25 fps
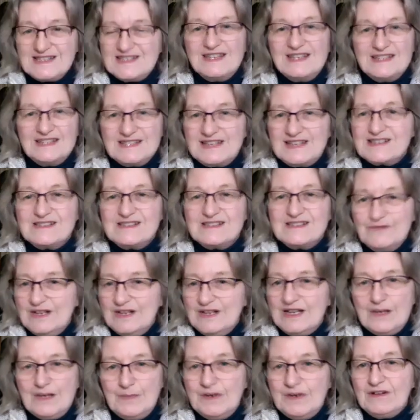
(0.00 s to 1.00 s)
It doesn't
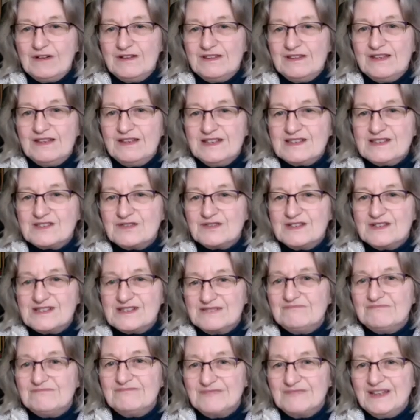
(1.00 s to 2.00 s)
really appear in the histories.
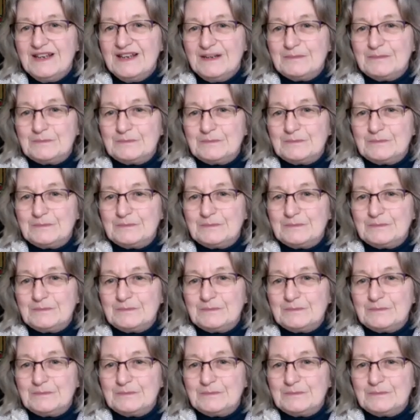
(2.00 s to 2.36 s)
Yeah.